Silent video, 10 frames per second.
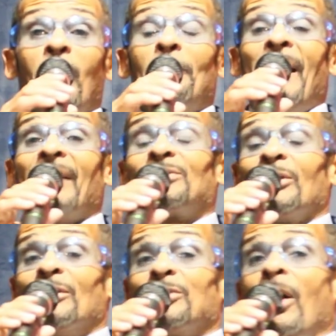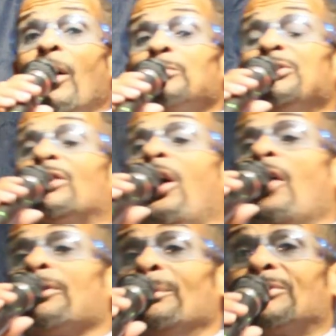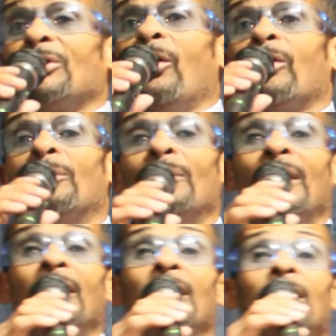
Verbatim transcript: went back to his home, she called him and told him